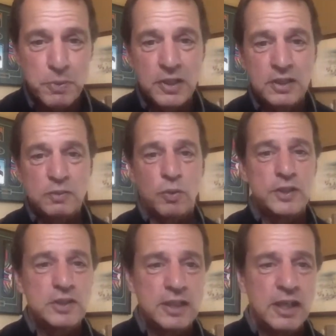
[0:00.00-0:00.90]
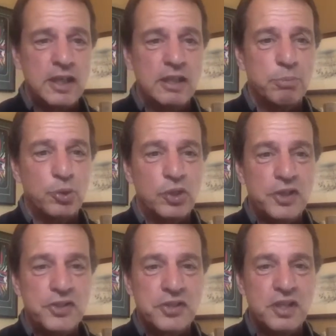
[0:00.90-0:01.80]
Because once they get in the
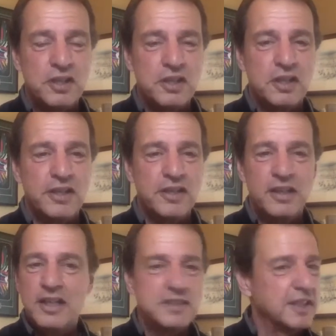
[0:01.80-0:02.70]
boards and on the ice,